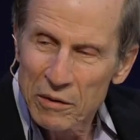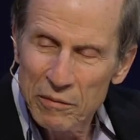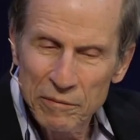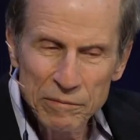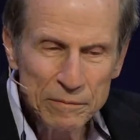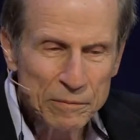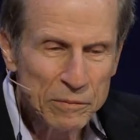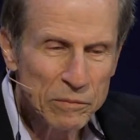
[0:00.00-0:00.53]
of
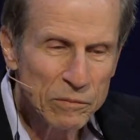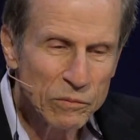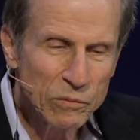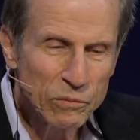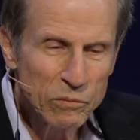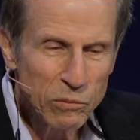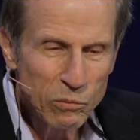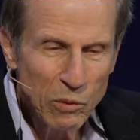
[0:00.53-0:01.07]

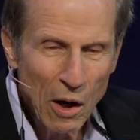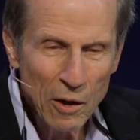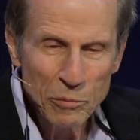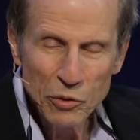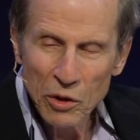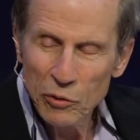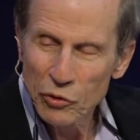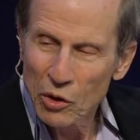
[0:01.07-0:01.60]

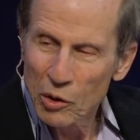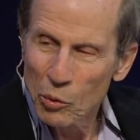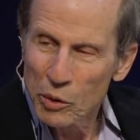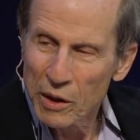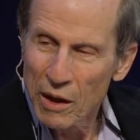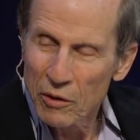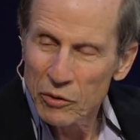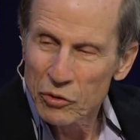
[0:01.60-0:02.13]
armchair
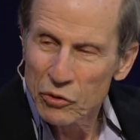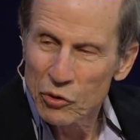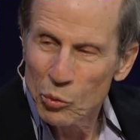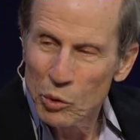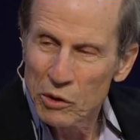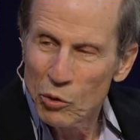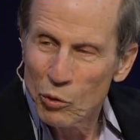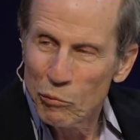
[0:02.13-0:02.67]
psychoanalysis that
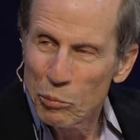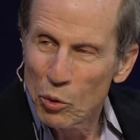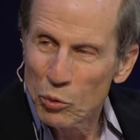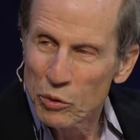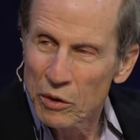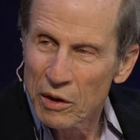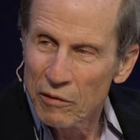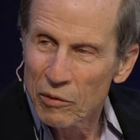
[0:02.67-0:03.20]
we do of
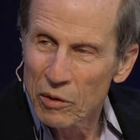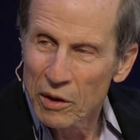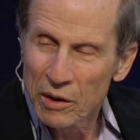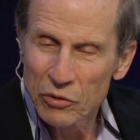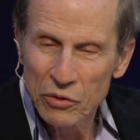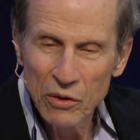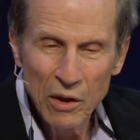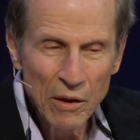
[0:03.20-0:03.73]
Putin.
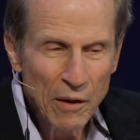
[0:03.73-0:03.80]
Nevertheless,